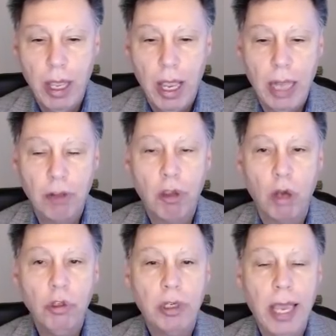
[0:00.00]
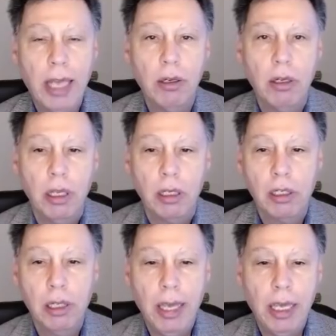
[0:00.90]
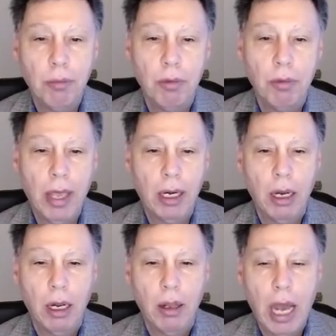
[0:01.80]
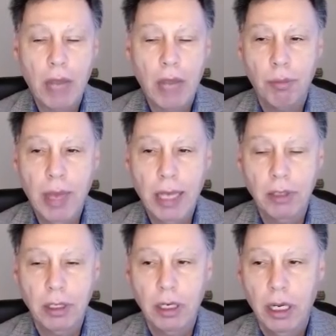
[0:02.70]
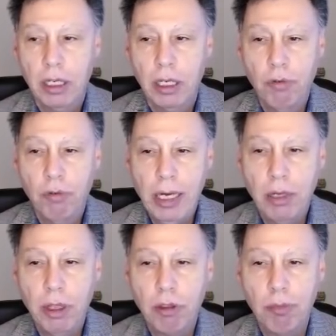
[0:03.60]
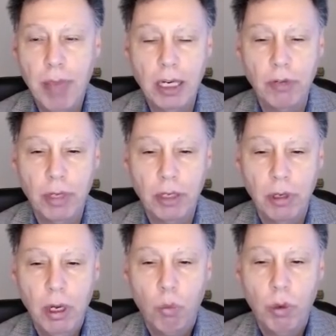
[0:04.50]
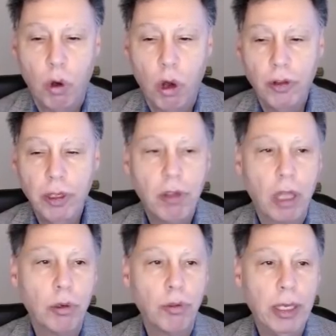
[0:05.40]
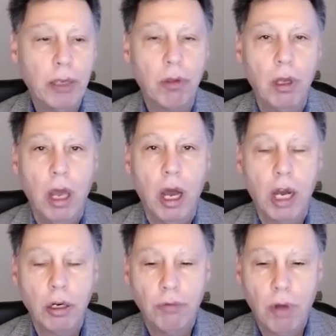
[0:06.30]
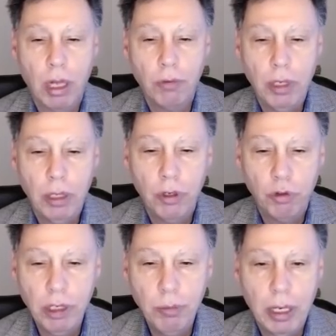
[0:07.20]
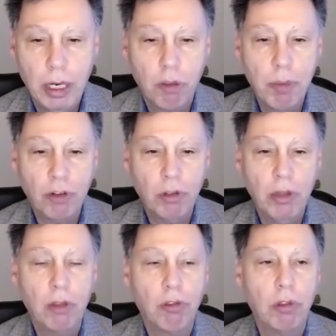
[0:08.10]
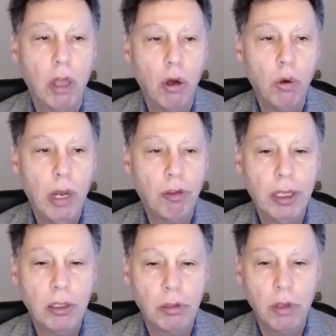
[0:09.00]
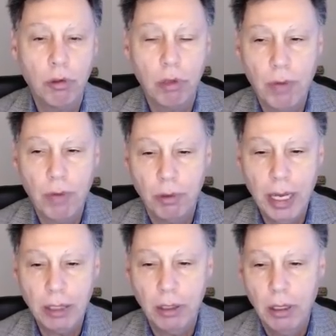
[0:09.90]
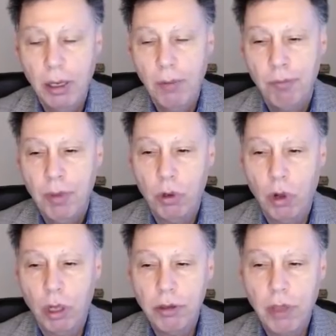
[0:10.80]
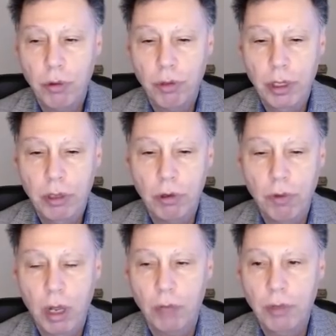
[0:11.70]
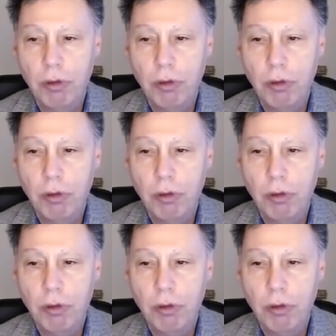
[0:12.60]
And so you can't claim that ivermectin conveyed this benefit when all these other things are involved in the treatment, and especially this low and single dose of ivermectin when all these other things are involved.